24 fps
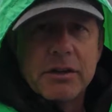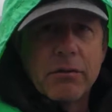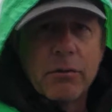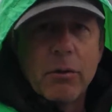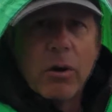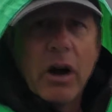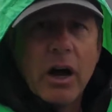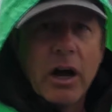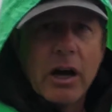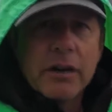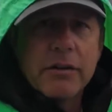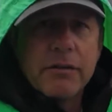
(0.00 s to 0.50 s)
of
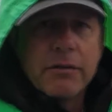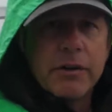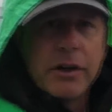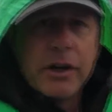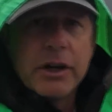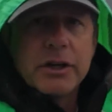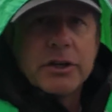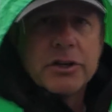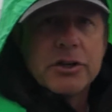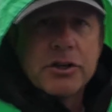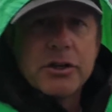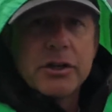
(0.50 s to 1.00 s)

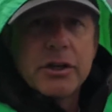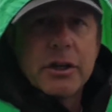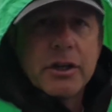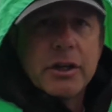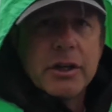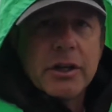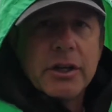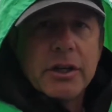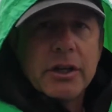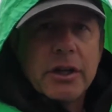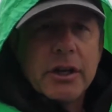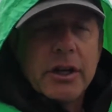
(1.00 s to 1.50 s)
rockfish.
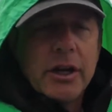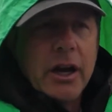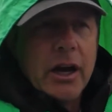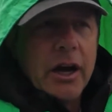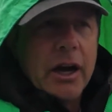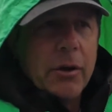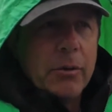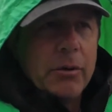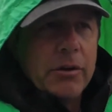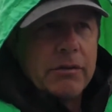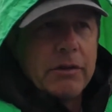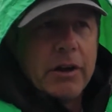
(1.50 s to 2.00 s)

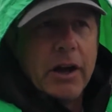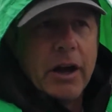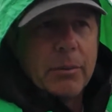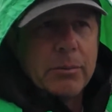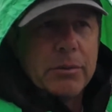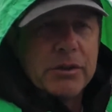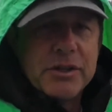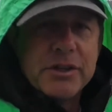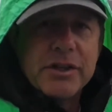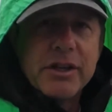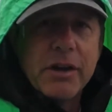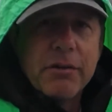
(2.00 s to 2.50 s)
We've got
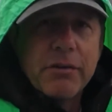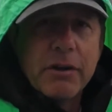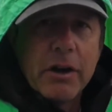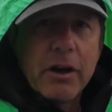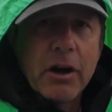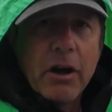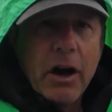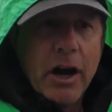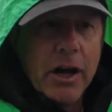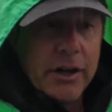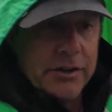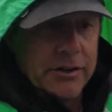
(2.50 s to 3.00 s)
Pacific
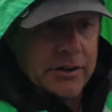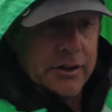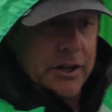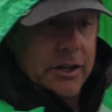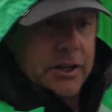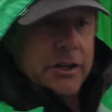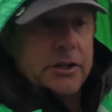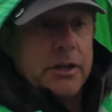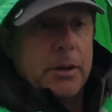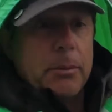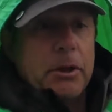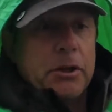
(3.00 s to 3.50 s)
cod.
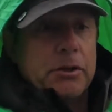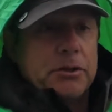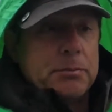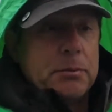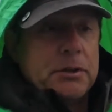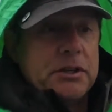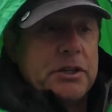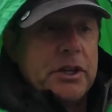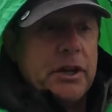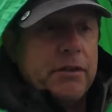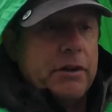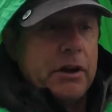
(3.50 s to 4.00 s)
Some of those
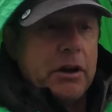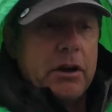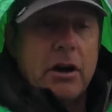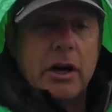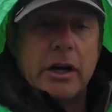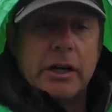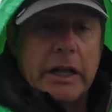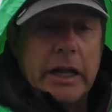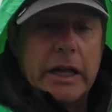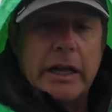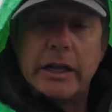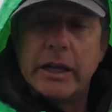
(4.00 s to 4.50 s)
Pacific
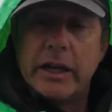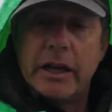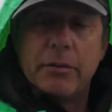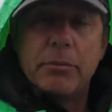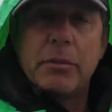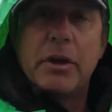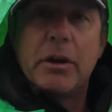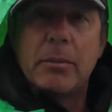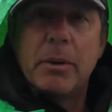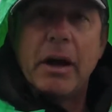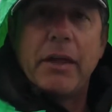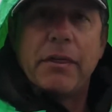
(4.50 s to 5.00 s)
cod lately have
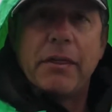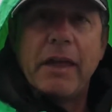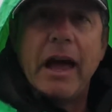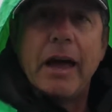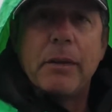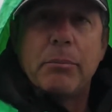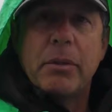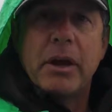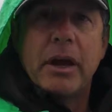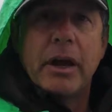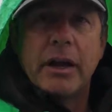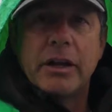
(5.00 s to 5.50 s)
been about
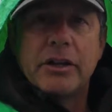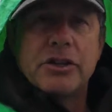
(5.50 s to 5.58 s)
that big,